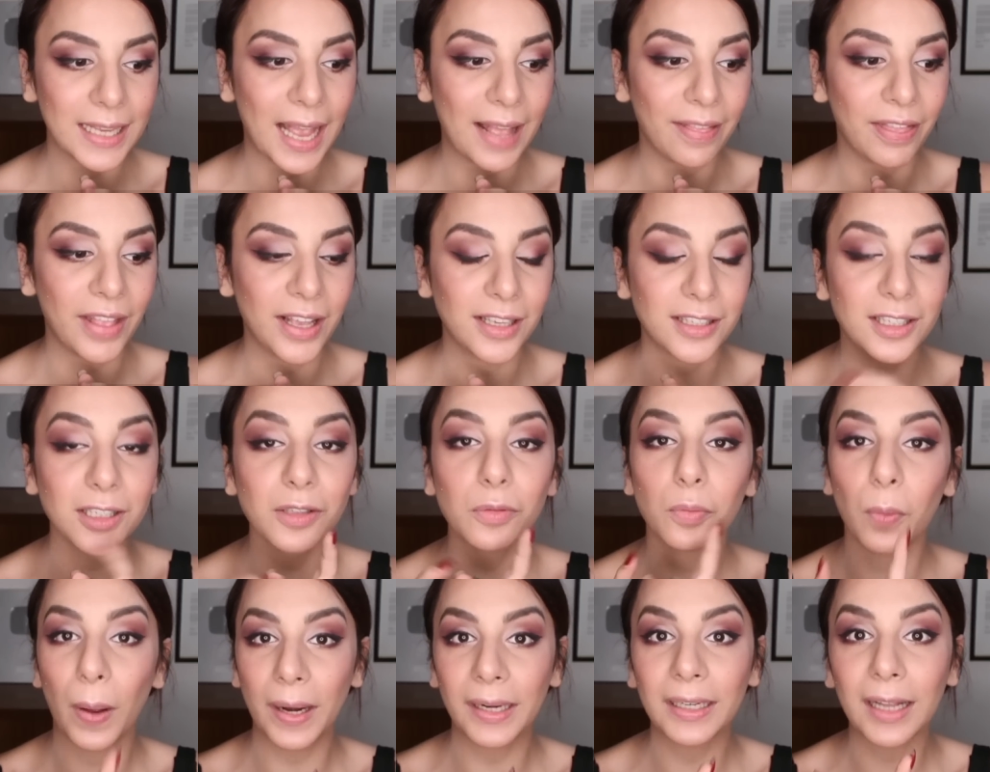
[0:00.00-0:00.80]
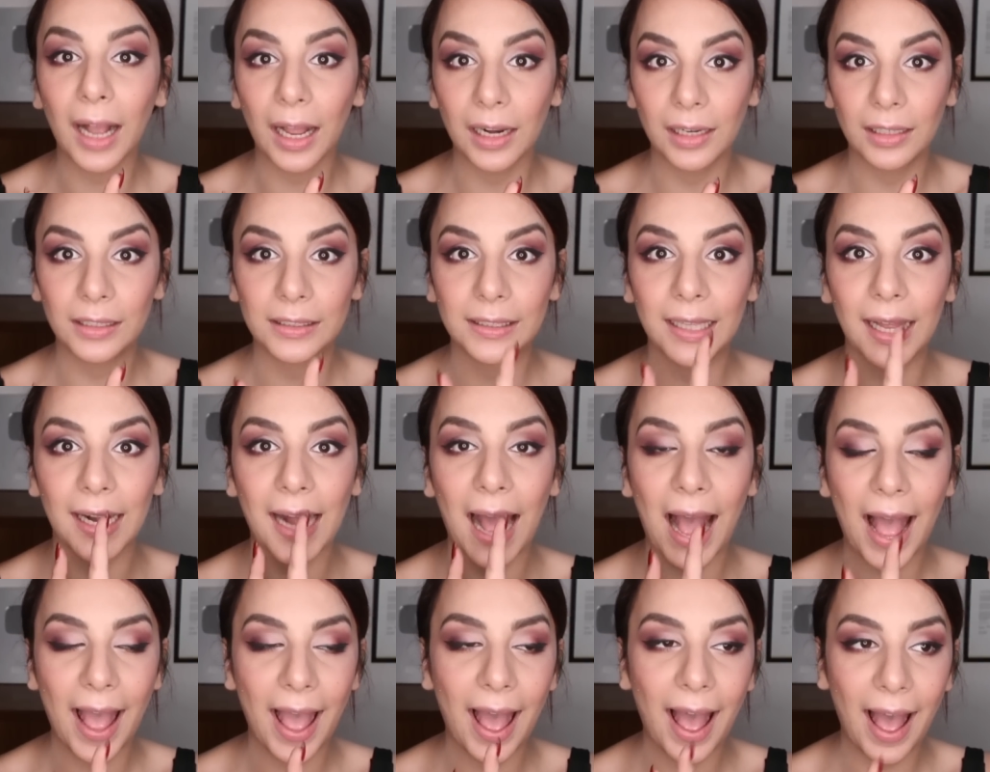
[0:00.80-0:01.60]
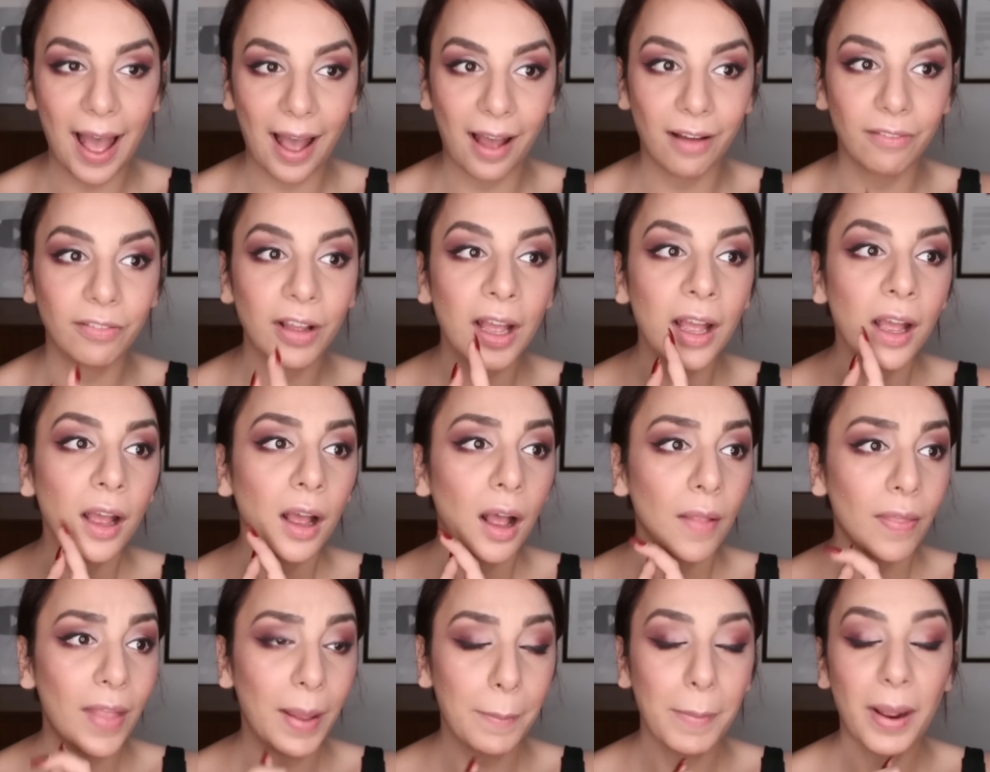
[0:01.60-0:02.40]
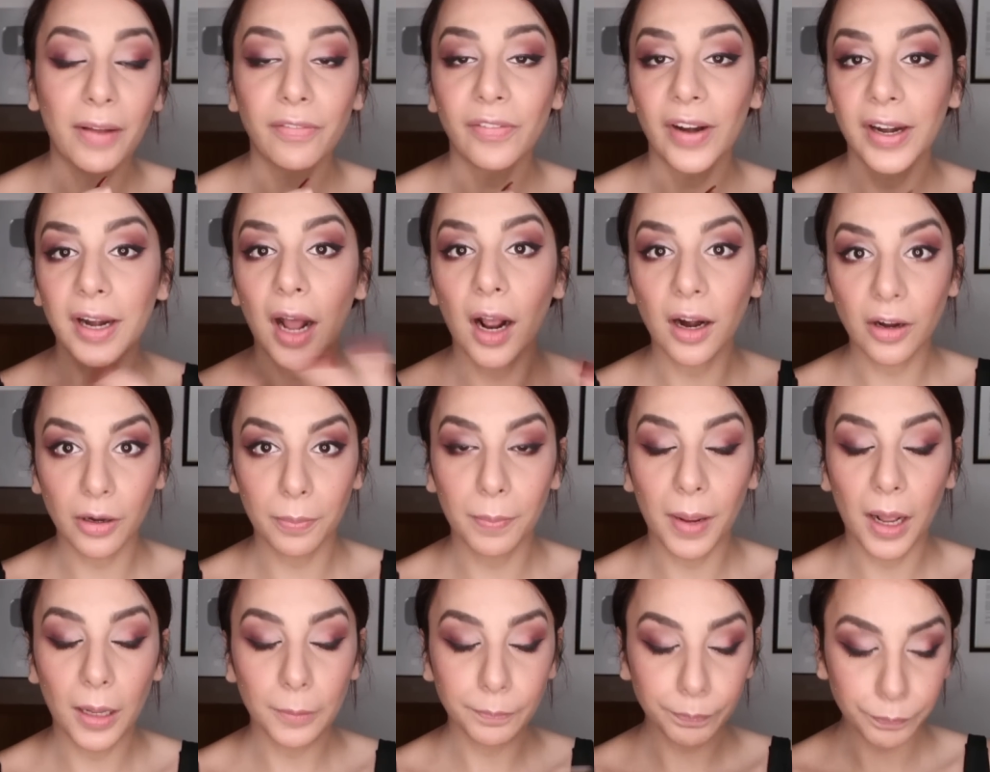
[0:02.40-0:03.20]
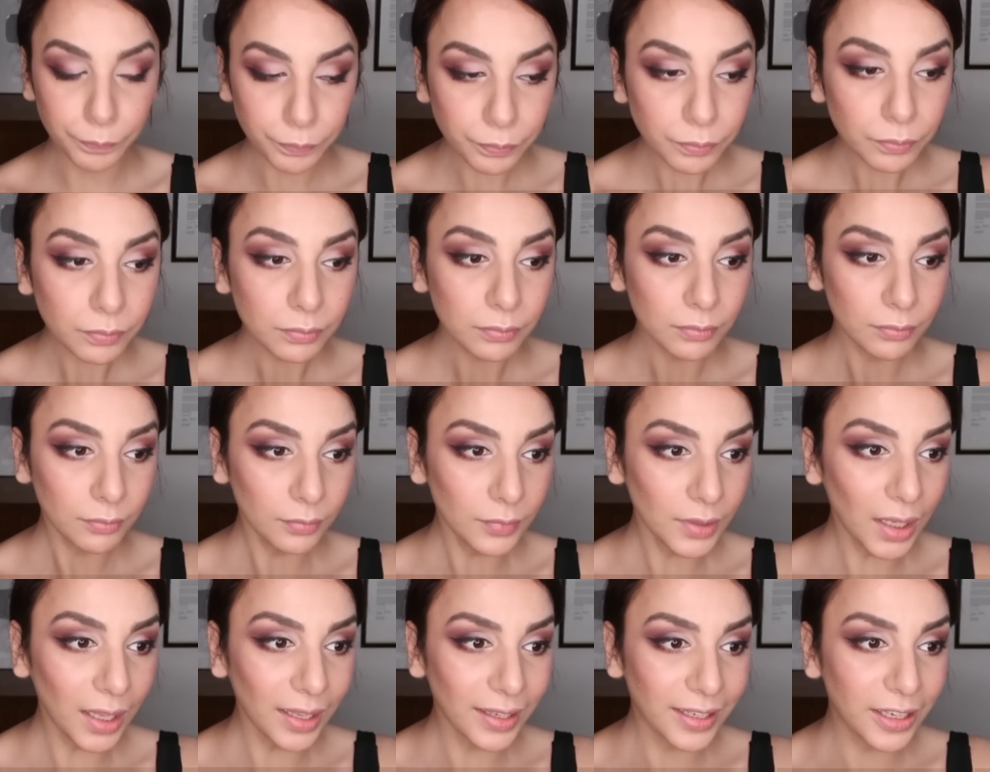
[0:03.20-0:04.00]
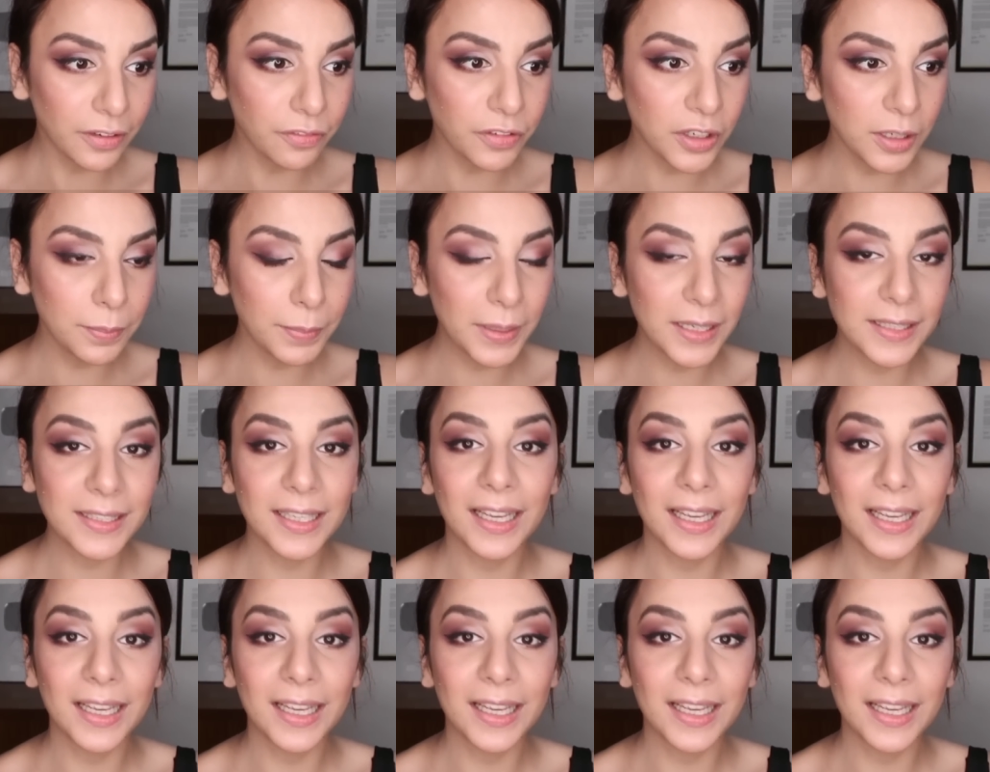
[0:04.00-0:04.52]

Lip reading: And there's this one color that I have that my friend Agrima gifted me.